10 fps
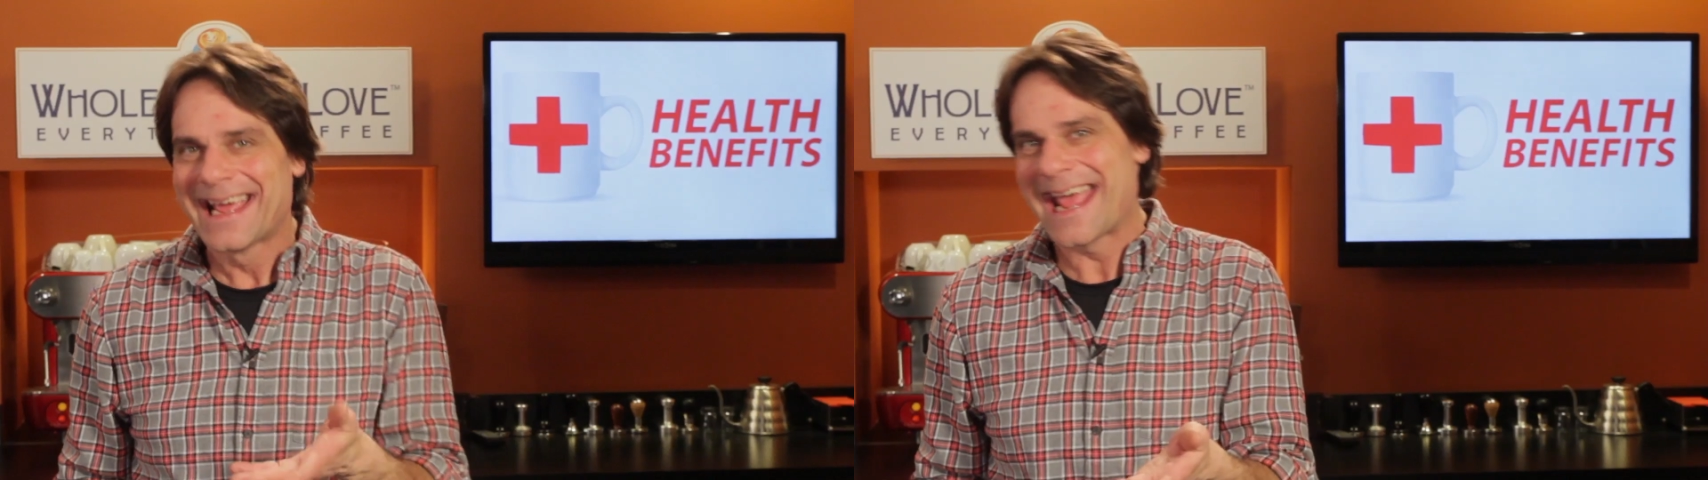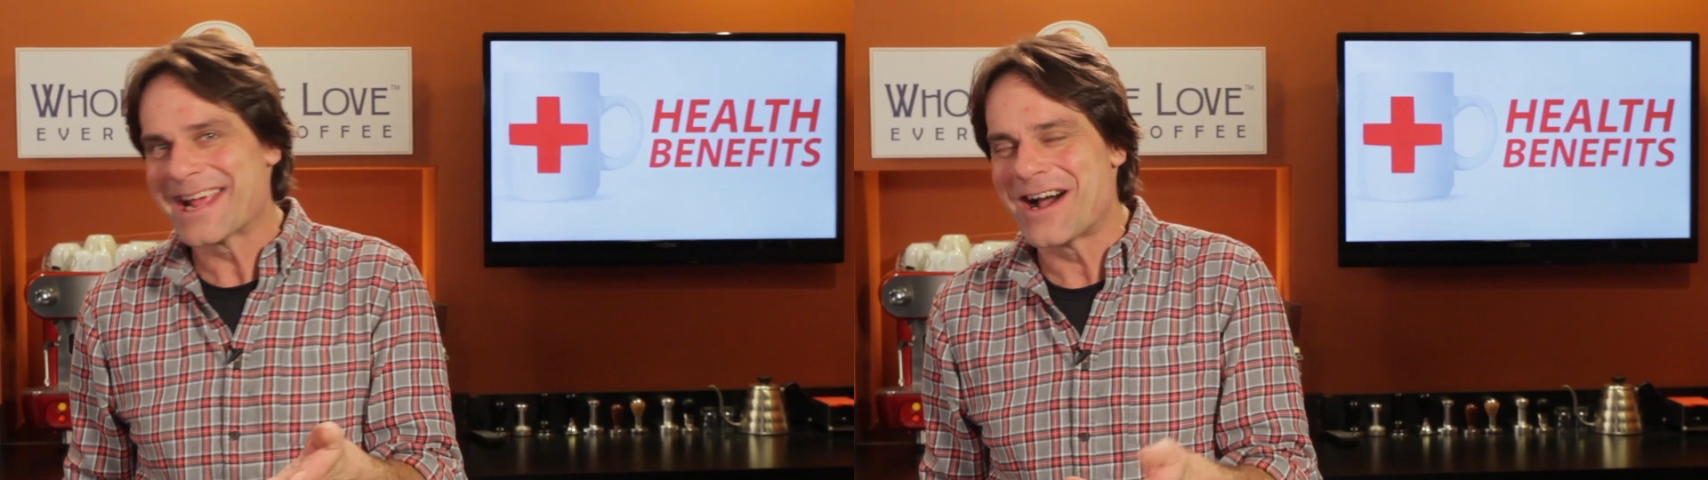
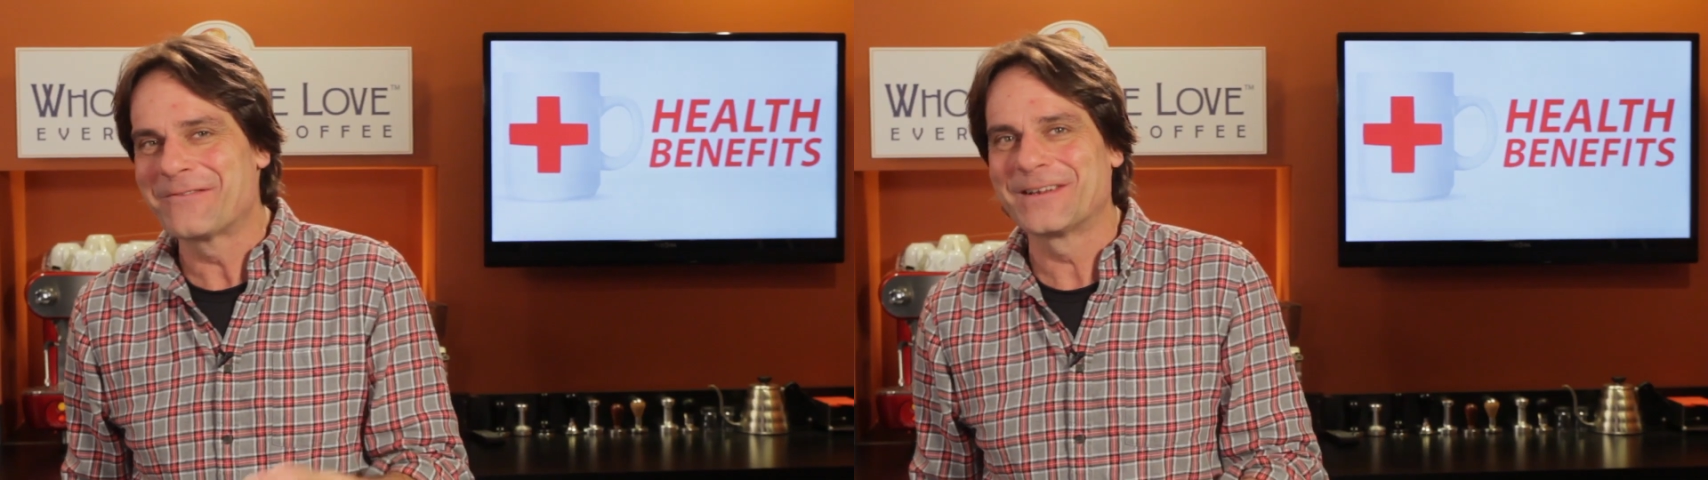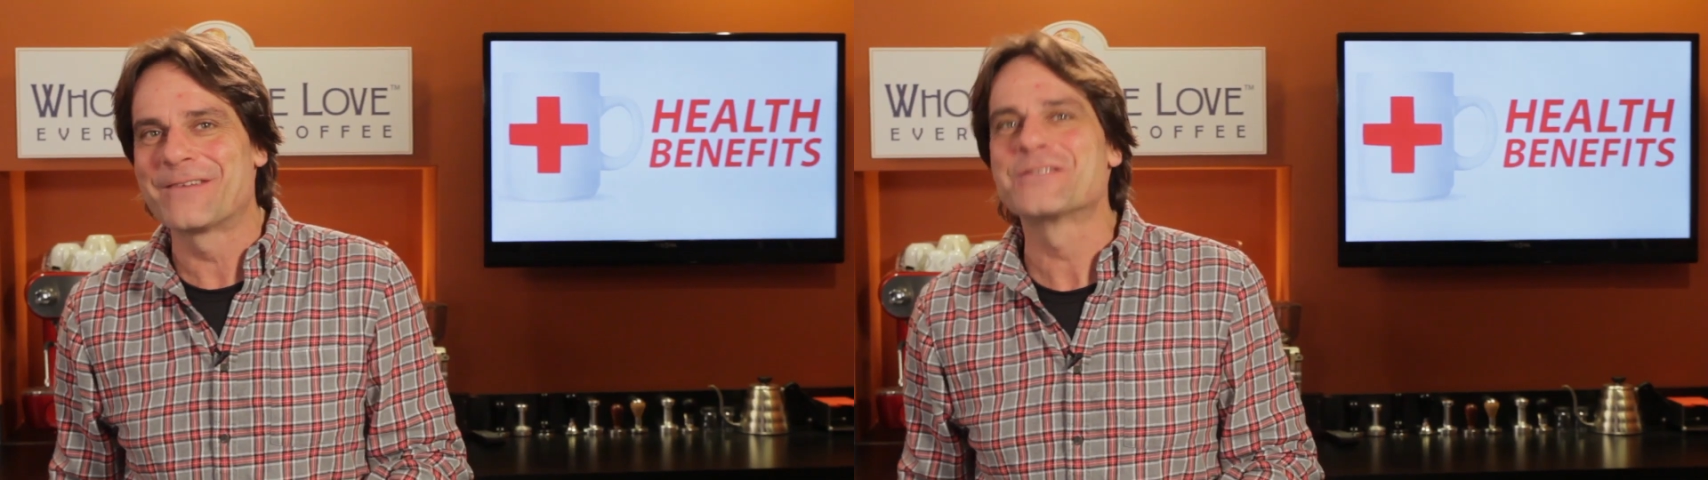Hey,
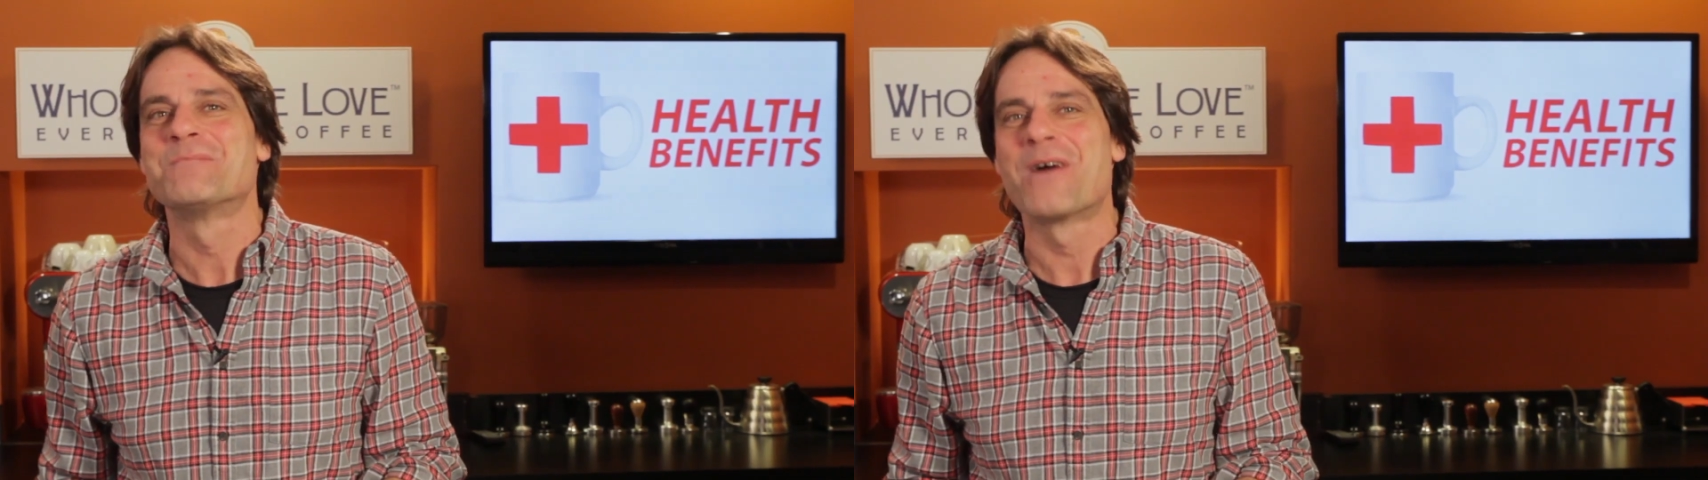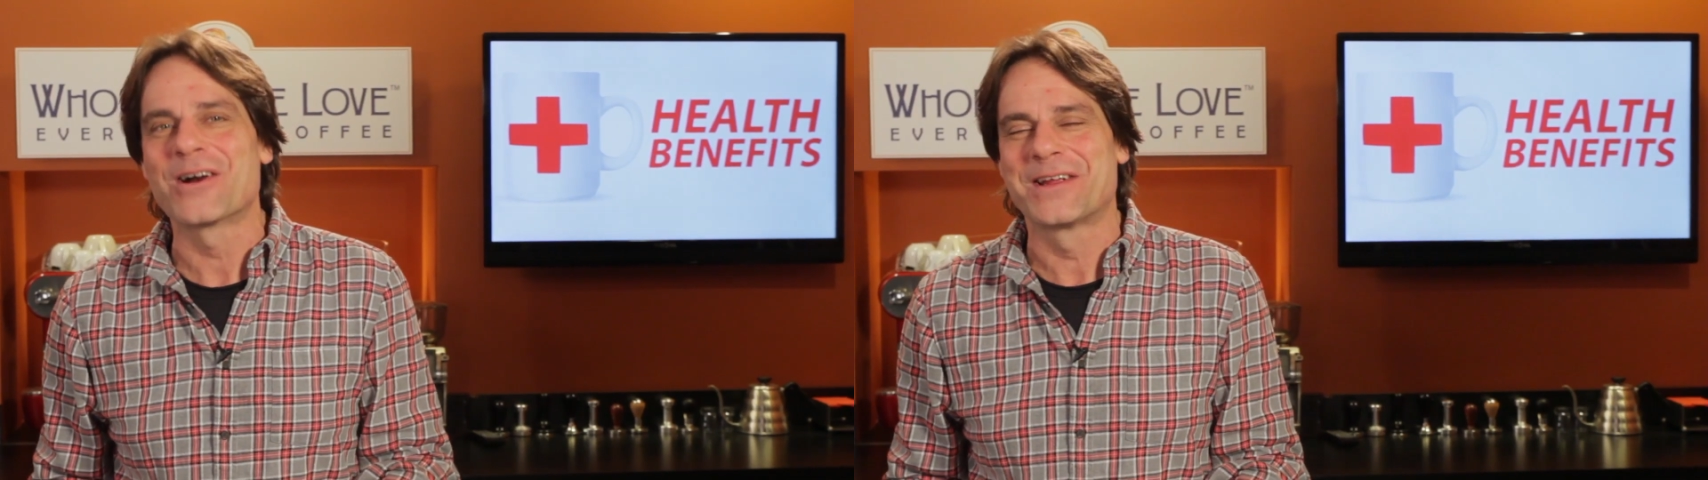coffee lovers,
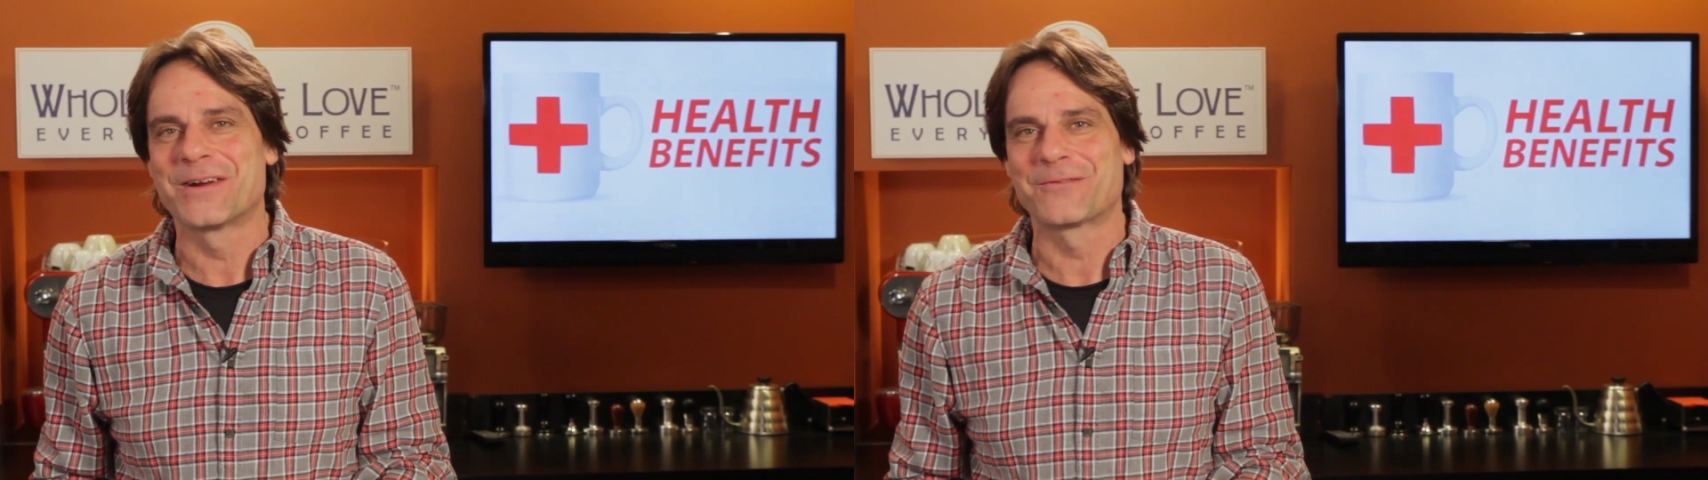Marc here